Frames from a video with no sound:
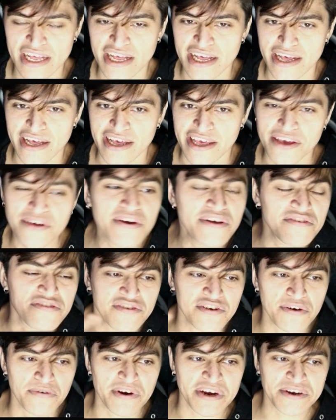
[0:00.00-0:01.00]
you can
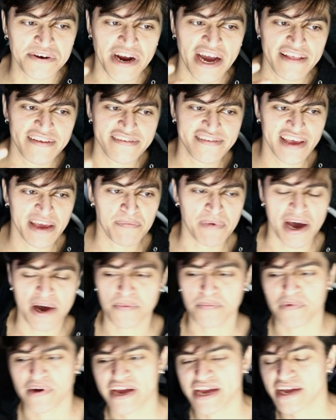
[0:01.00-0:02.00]
still retry the same
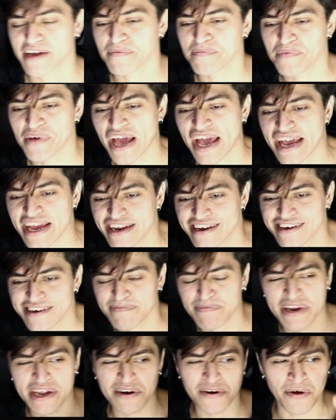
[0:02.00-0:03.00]
outbreak.
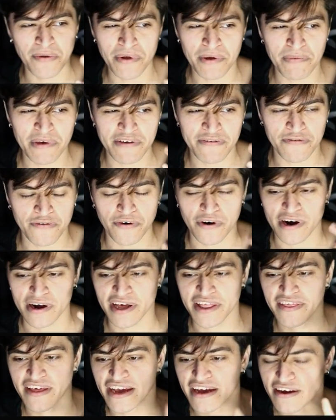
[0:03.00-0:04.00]
But it'll only be 4, I
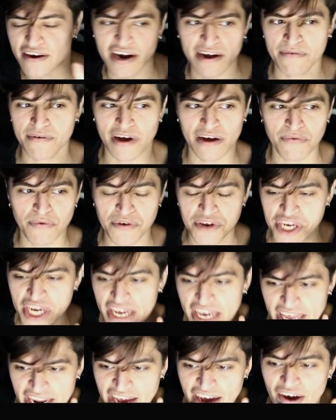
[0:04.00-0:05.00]
think. Alright, we'll
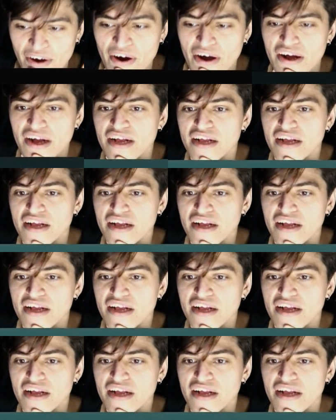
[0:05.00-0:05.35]
check it out.